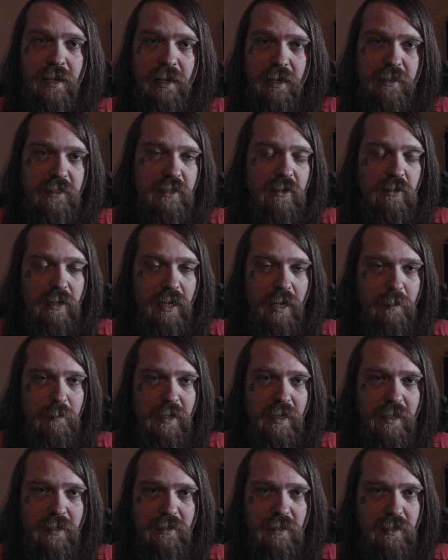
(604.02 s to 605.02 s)
it's still an
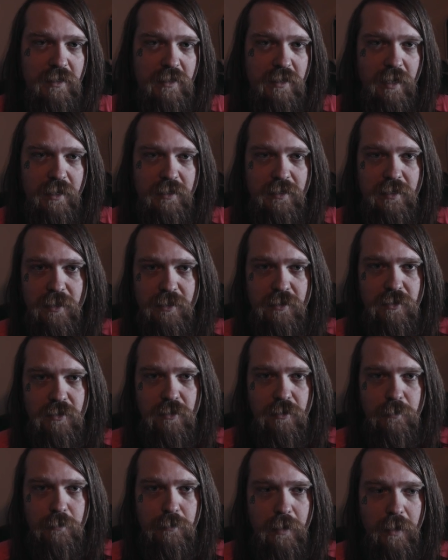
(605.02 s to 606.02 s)
APS-C size
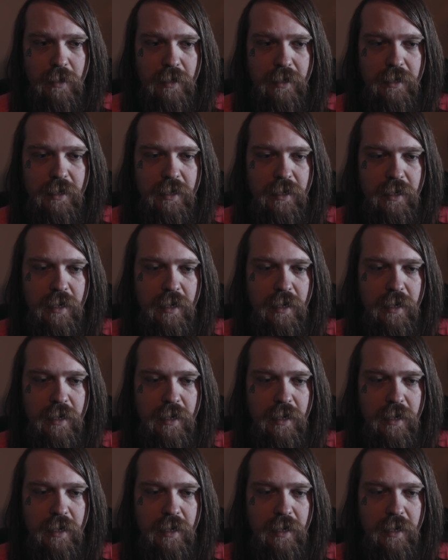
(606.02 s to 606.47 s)
sensor, but